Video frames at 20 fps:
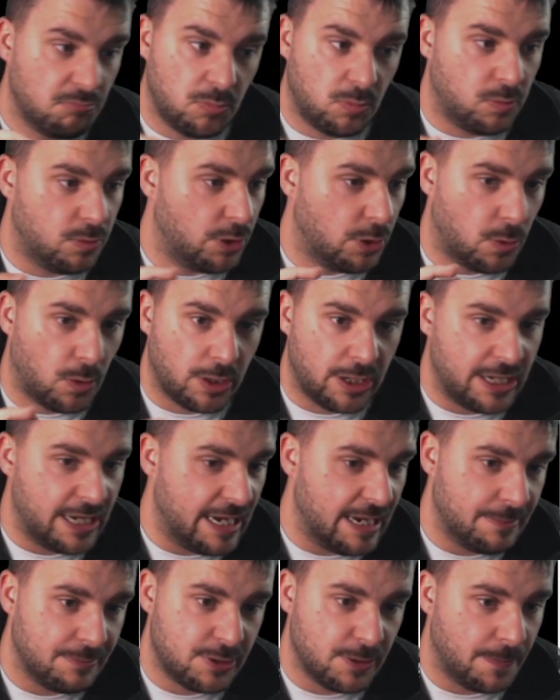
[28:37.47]
you want to
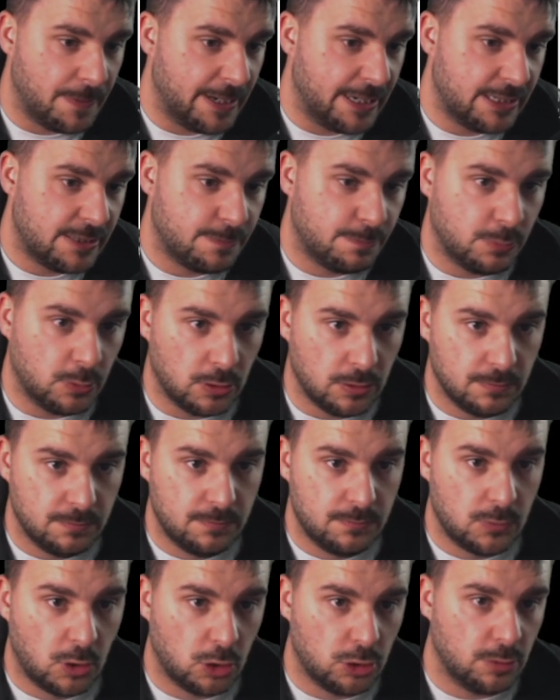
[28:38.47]
aim to beat, but
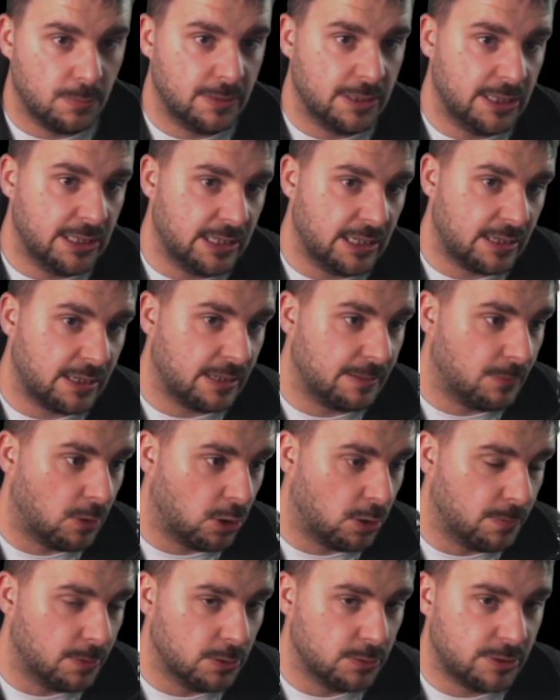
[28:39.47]
ultimately I think
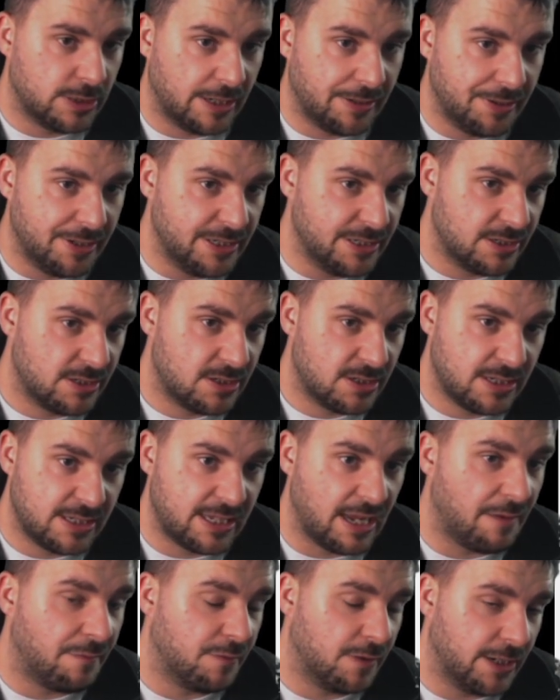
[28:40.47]
Mono Blue Terror is
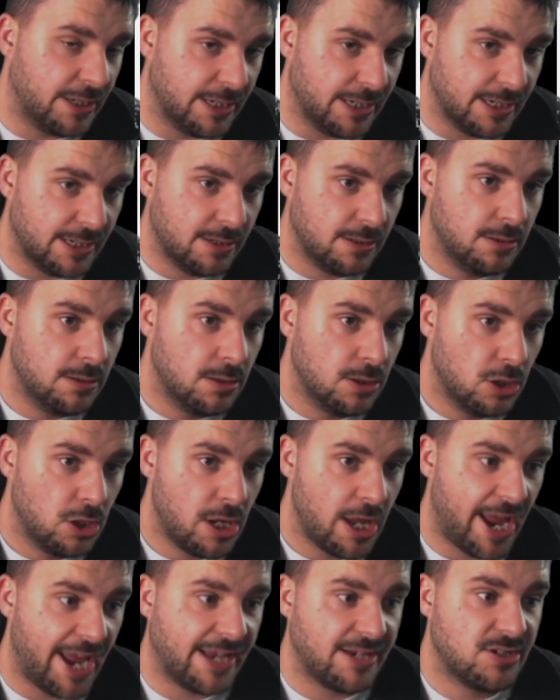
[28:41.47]
definitely a
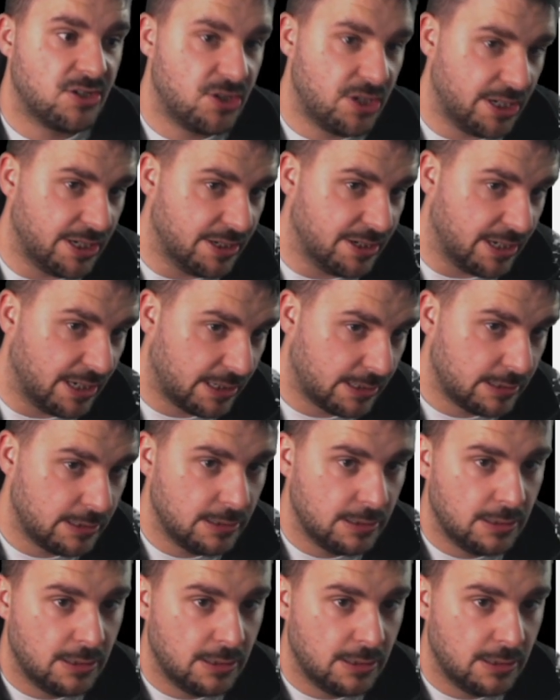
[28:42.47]
S tier deck.